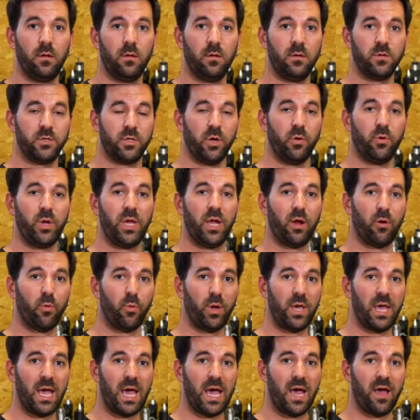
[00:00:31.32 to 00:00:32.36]
So here
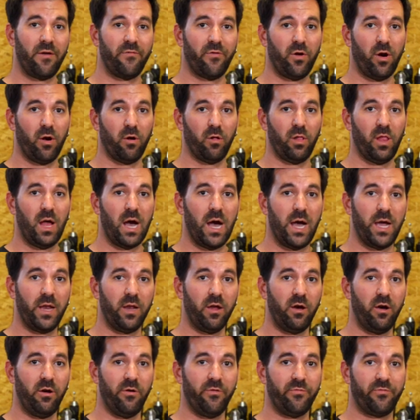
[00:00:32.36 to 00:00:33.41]
we have our line
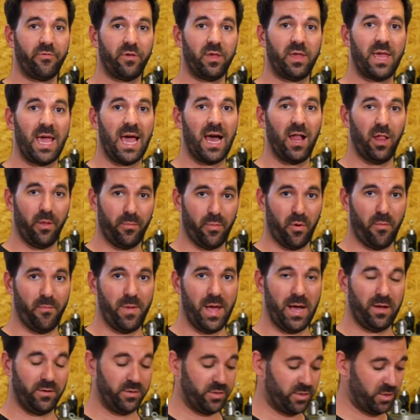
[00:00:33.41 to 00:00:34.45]
of caliper
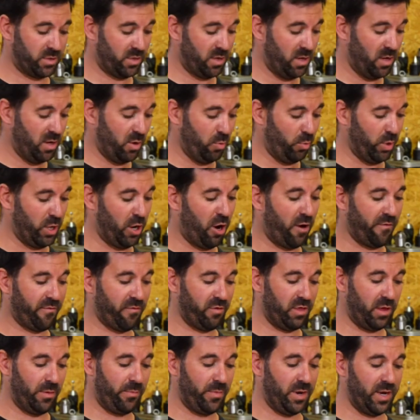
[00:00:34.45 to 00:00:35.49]
mounts. We offer
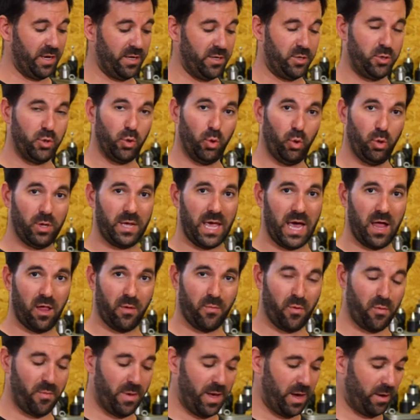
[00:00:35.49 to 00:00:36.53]
them in a dual
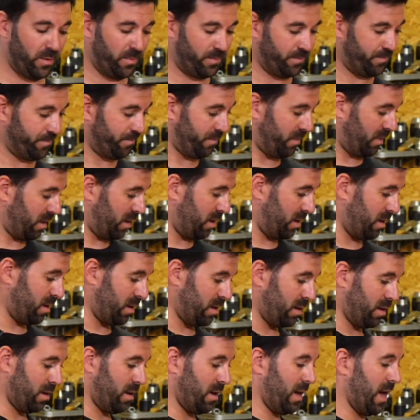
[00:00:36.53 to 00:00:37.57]
caliper mount
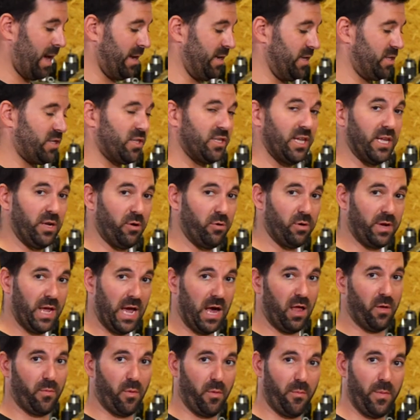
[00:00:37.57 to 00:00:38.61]
and a single
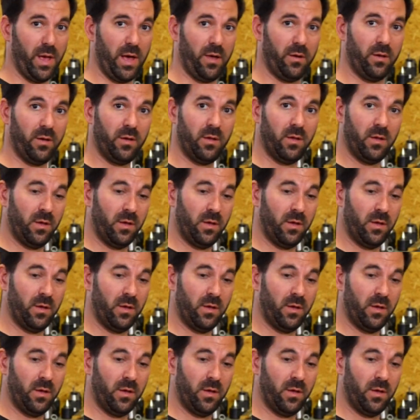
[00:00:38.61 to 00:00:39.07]
caliper mount.